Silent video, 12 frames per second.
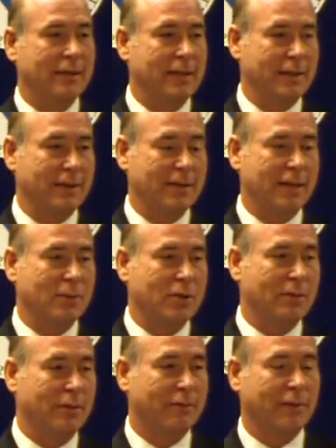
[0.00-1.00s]
it seems
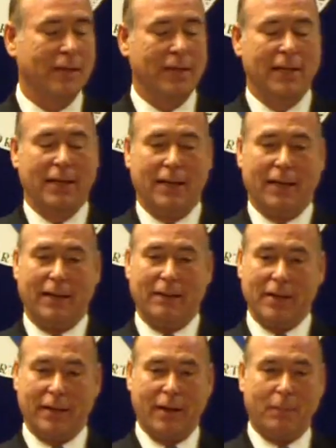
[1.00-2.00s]
to have
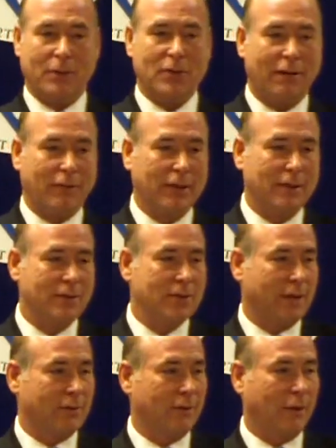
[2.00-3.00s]
encompassed every
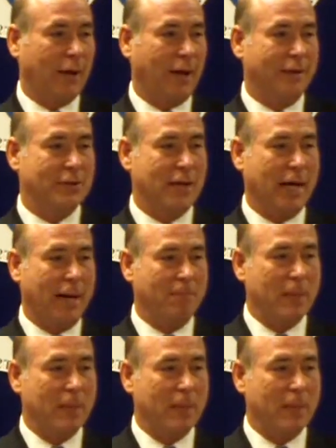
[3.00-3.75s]
sector of our lives today.